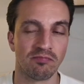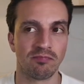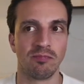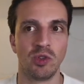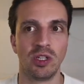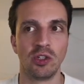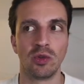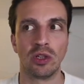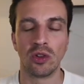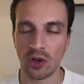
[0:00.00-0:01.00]
you can do
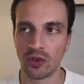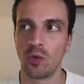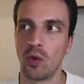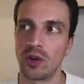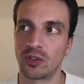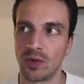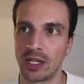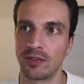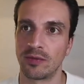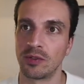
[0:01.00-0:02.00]
a lot of your work
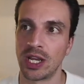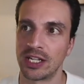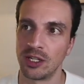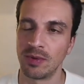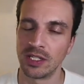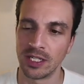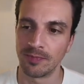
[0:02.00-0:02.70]
directly from ChatGPT.